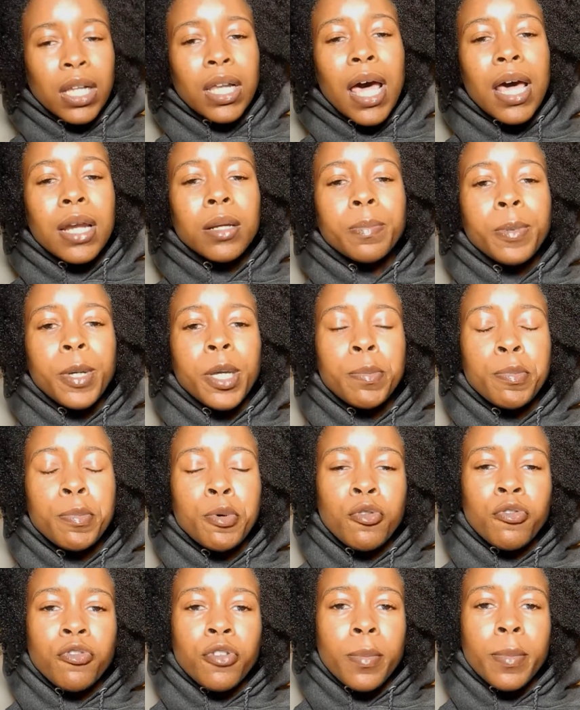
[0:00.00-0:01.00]
lot of
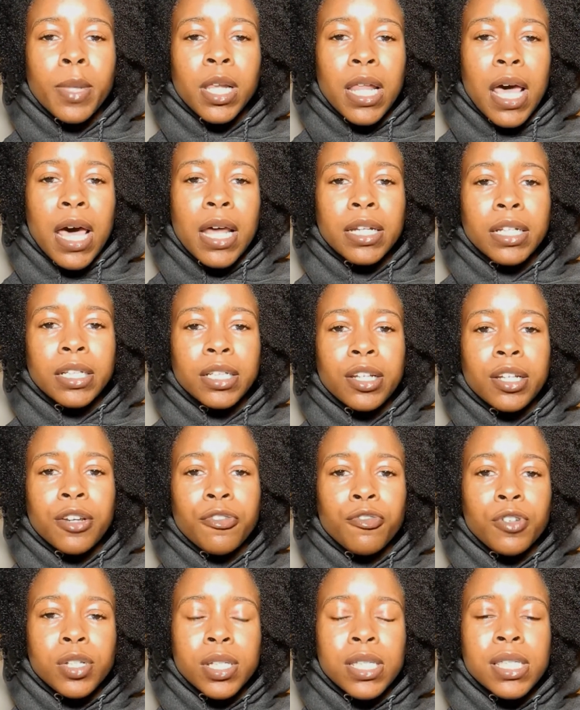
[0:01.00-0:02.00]
people from a lot of
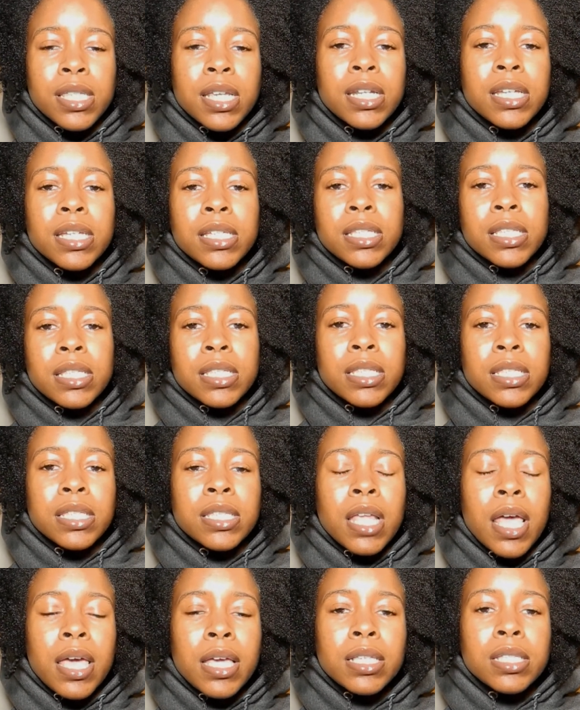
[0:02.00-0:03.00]
different cities and
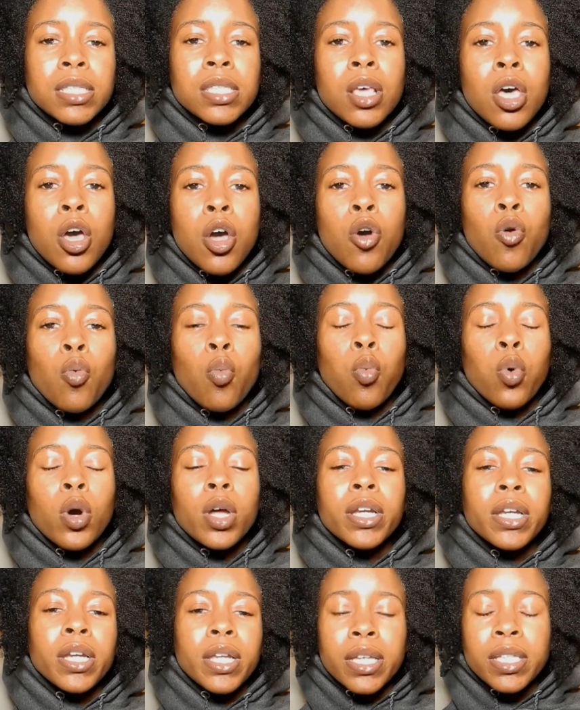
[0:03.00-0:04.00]
states
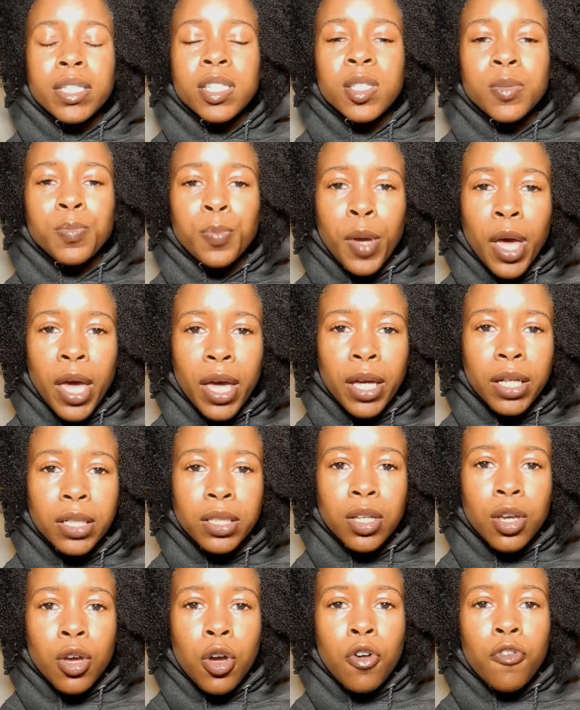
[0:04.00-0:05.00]
wouldn't
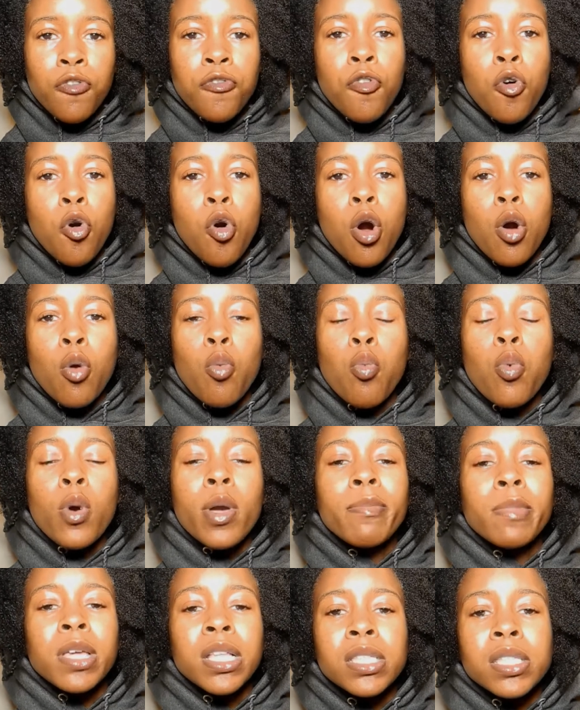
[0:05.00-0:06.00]
expect for
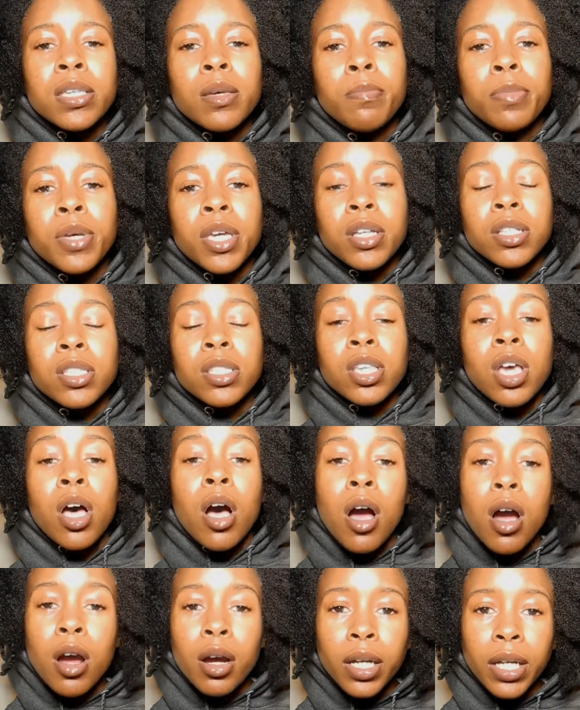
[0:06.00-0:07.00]
women to be a
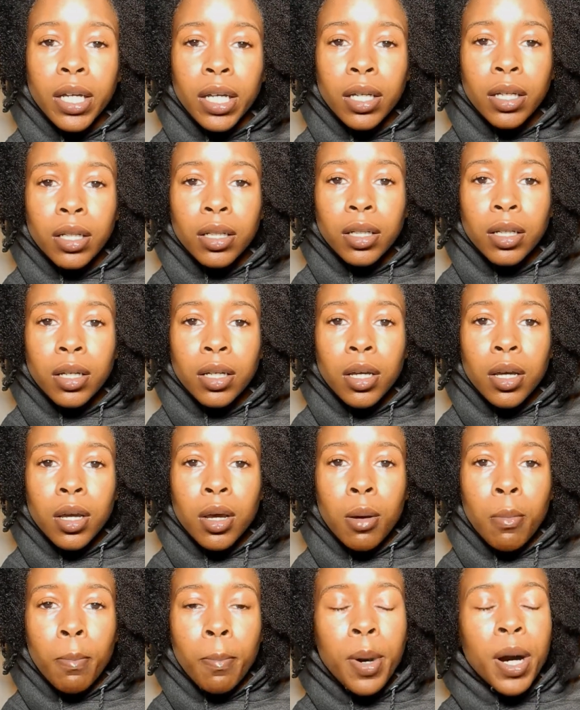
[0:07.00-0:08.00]
target.
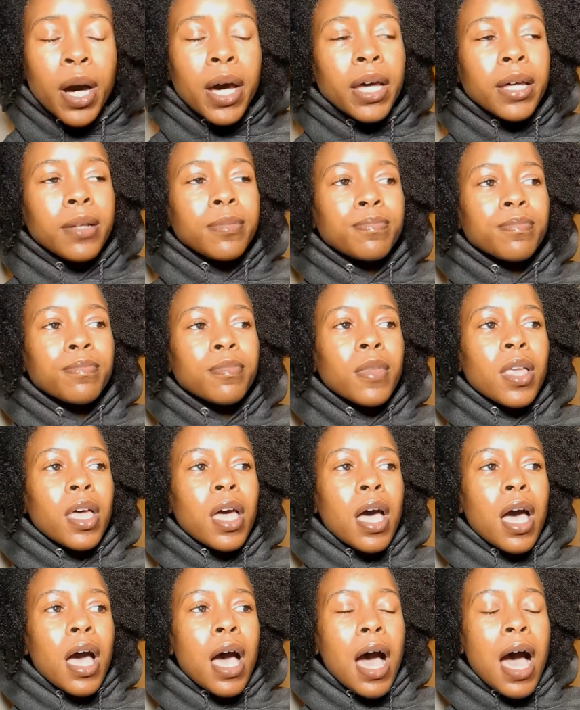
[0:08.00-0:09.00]
But
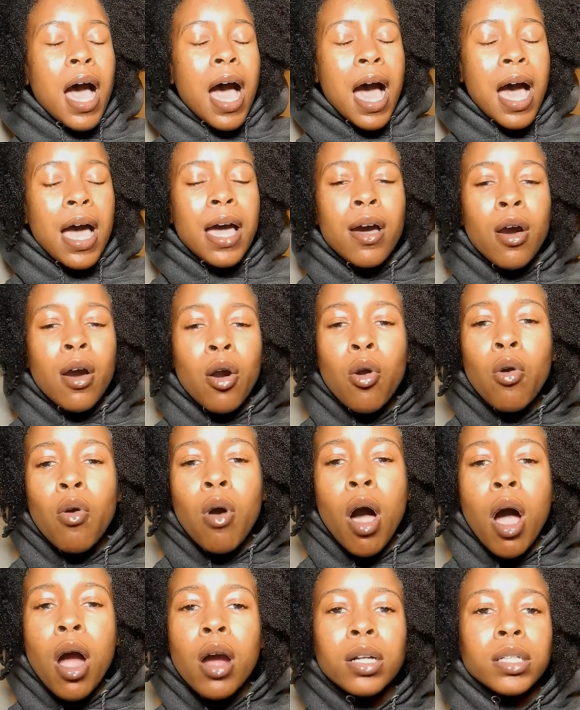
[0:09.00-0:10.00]
I
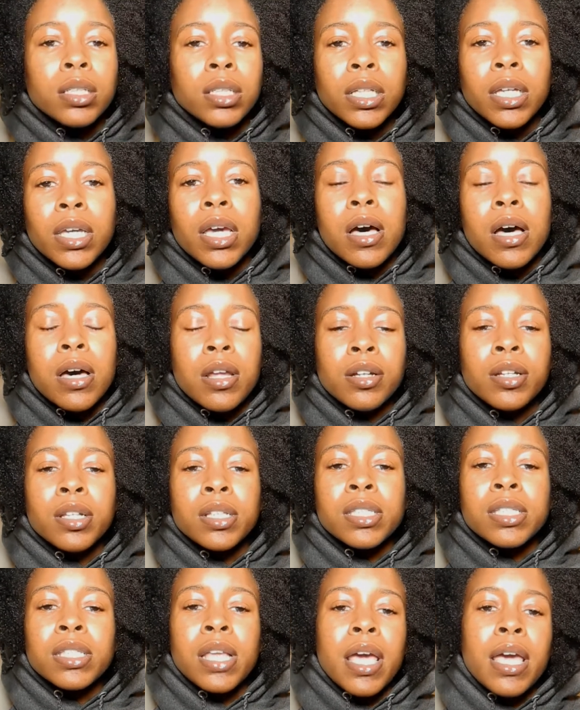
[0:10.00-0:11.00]
wholeheartedly
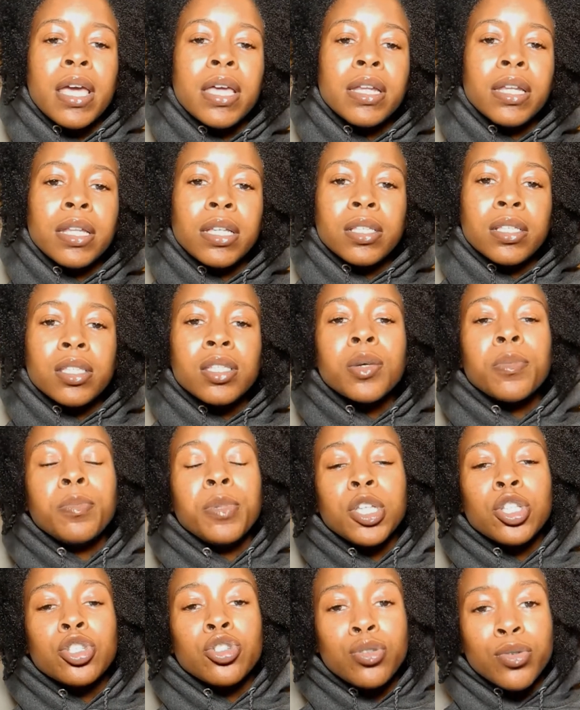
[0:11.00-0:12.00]
understand it to
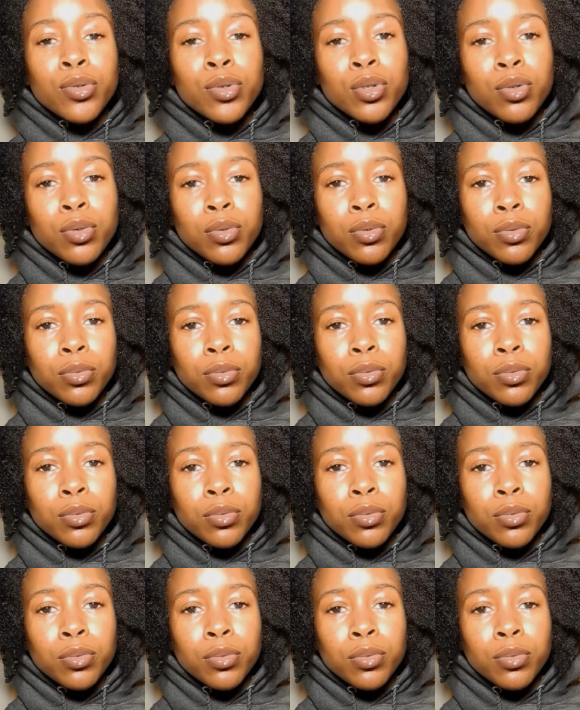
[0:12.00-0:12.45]
be true.